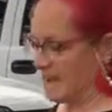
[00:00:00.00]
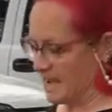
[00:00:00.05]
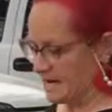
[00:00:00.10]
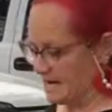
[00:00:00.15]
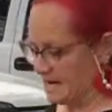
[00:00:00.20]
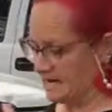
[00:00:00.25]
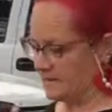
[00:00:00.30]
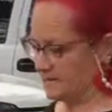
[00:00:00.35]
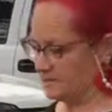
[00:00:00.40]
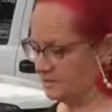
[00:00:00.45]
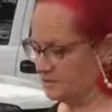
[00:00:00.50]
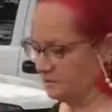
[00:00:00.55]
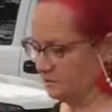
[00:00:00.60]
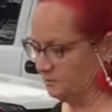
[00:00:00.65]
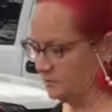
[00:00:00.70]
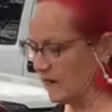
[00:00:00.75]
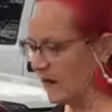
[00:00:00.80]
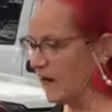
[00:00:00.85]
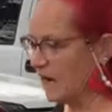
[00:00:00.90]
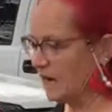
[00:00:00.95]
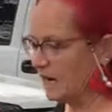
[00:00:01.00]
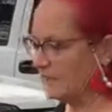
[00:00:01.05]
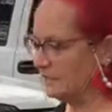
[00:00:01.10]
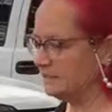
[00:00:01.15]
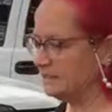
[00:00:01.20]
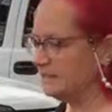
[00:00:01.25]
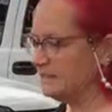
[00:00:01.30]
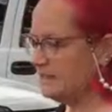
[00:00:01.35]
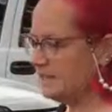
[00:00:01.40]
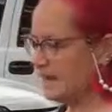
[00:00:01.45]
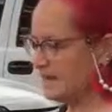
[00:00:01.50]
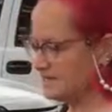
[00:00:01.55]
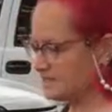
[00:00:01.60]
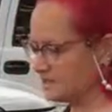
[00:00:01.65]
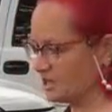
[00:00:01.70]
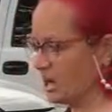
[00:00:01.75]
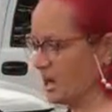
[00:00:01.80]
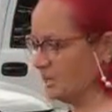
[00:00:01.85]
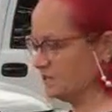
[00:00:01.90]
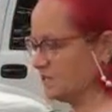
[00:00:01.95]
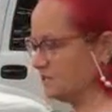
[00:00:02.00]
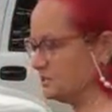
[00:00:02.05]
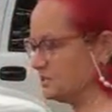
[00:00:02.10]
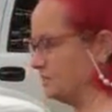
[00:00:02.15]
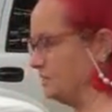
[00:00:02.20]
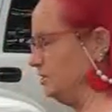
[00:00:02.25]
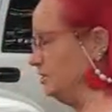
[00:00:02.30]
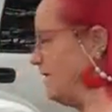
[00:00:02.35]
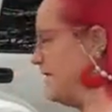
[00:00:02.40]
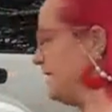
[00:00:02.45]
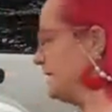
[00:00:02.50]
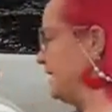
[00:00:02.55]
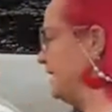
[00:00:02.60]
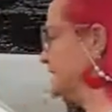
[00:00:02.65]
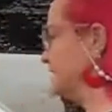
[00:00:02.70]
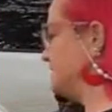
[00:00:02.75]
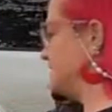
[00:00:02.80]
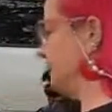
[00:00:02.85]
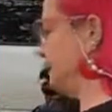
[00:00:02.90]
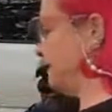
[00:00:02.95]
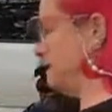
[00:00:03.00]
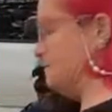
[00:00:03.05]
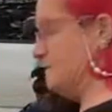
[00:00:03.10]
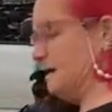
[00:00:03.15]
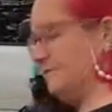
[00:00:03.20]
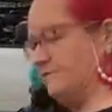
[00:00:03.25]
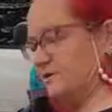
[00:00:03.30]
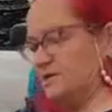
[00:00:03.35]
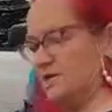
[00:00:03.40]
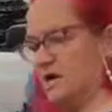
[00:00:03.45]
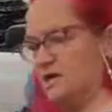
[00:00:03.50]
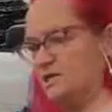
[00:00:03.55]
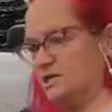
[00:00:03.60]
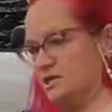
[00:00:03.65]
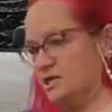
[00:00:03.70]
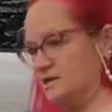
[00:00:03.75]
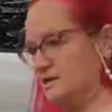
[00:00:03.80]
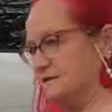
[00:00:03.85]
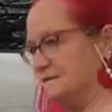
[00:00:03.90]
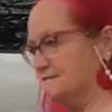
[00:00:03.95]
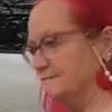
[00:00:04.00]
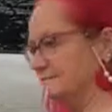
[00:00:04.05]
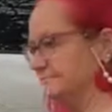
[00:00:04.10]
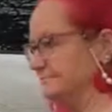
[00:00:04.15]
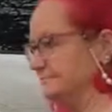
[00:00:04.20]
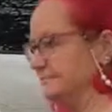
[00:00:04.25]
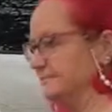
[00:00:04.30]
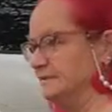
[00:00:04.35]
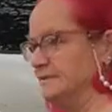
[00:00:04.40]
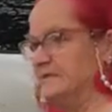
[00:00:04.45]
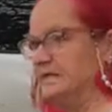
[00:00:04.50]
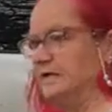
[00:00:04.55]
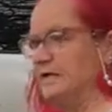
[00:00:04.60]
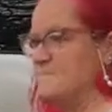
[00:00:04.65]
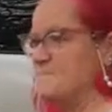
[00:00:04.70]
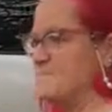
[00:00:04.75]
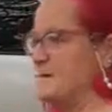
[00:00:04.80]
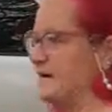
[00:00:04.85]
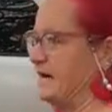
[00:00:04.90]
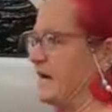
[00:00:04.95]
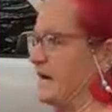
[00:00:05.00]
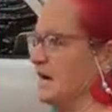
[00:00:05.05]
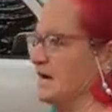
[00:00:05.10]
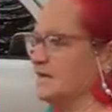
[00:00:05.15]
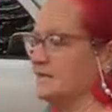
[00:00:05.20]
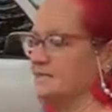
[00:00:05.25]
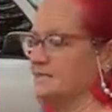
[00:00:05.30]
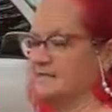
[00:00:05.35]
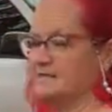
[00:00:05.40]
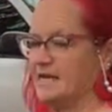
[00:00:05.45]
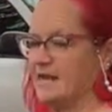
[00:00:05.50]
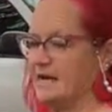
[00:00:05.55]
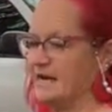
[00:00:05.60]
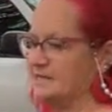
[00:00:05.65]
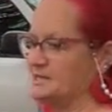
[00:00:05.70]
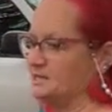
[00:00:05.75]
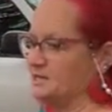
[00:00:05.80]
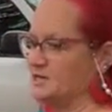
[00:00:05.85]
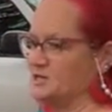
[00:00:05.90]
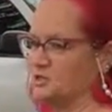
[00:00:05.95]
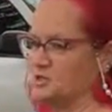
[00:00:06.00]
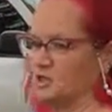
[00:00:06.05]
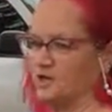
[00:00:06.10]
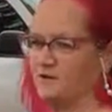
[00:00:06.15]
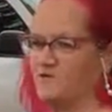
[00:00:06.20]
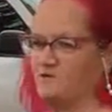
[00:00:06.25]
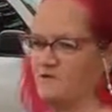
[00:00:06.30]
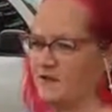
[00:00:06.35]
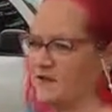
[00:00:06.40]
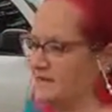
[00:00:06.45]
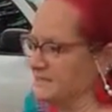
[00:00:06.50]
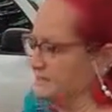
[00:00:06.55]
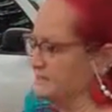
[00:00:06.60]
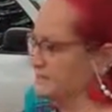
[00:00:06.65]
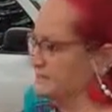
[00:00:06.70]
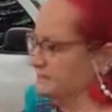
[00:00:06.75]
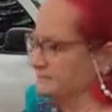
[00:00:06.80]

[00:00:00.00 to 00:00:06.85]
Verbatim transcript: That is who God has called us to. I can't see him ever changing it because it is such a good fit.